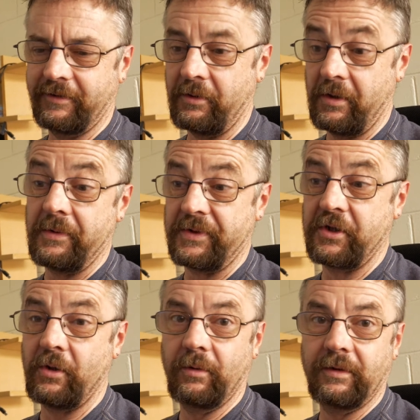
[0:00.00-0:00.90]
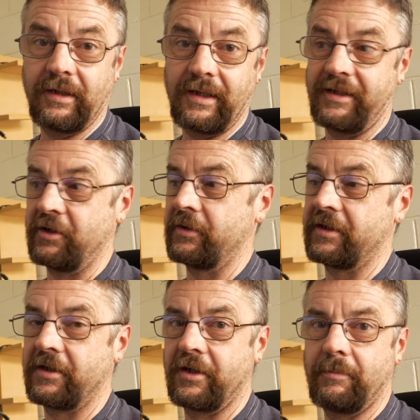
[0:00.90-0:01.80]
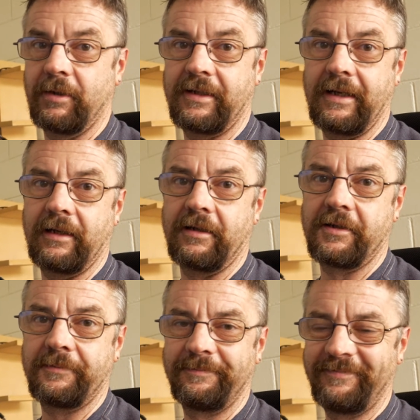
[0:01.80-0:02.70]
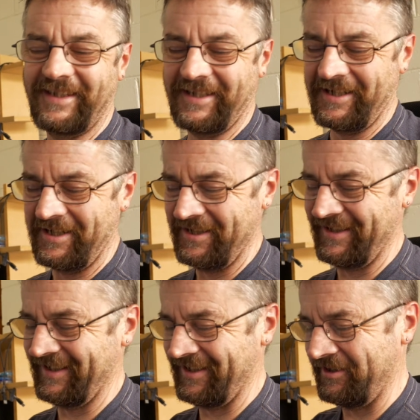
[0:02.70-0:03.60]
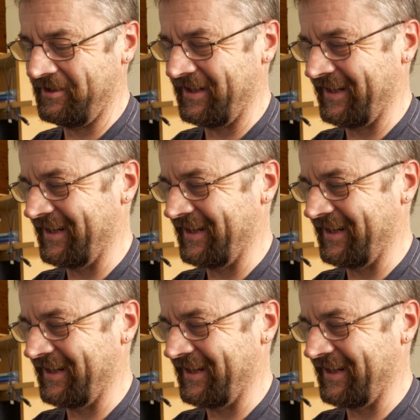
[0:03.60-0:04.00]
Oh, I was told that I had no discernible talent. So I